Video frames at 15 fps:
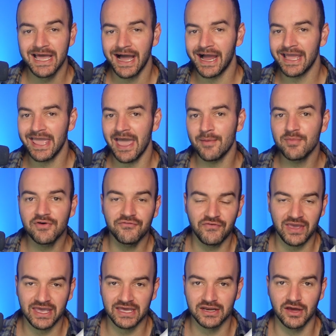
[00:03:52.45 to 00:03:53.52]
I am a
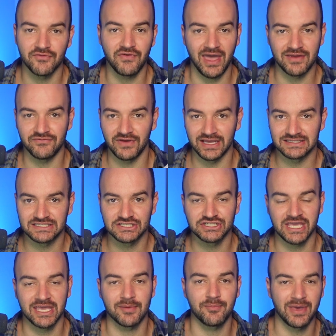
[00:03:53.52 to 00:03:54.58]
fan of Advantage
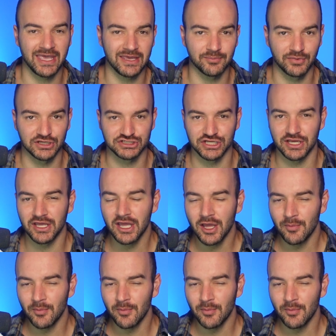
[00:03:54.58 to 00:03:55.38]
campaign budget,